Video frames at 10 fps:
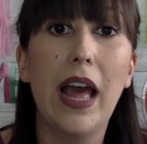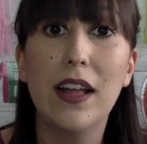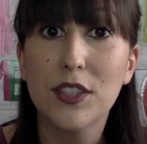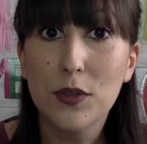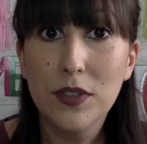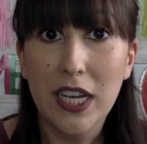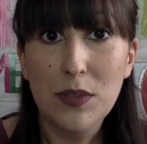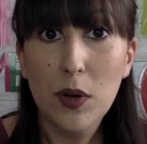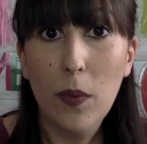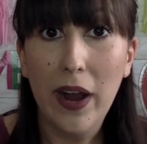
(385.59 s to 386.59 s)
Outschool does
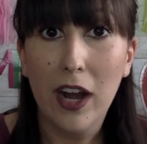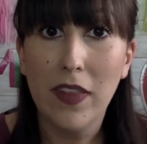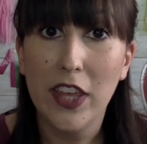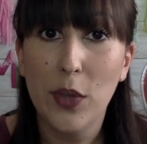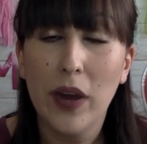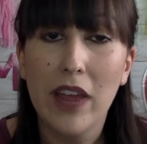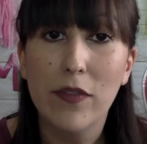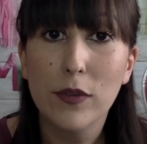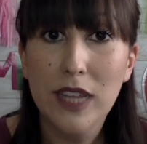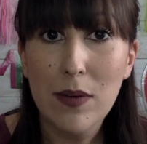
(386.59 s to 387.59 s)
require that you are a
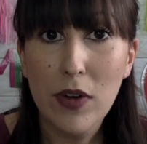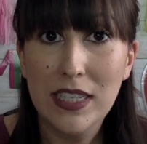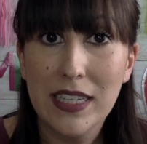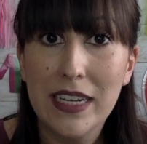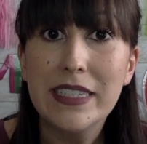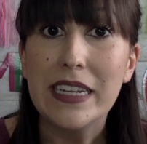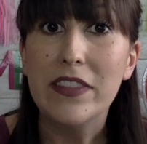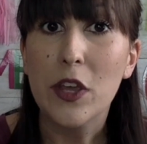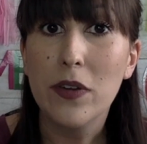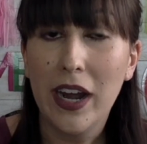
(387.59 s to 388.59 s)
full-time resident in
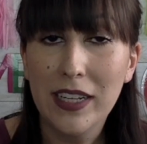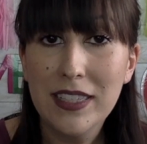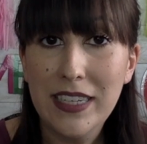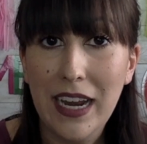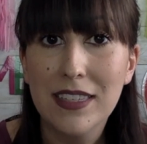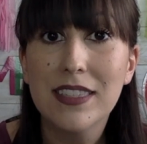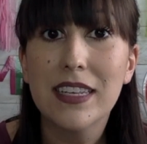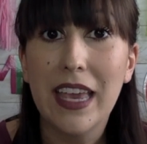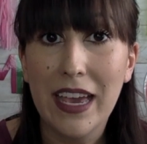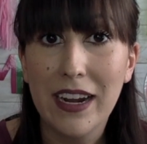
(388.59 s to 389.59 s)
the United States,
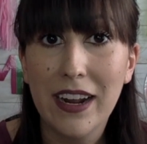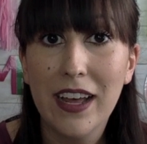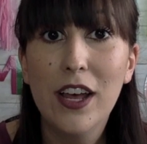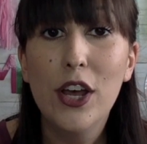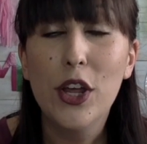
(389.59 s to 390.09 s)
Canada,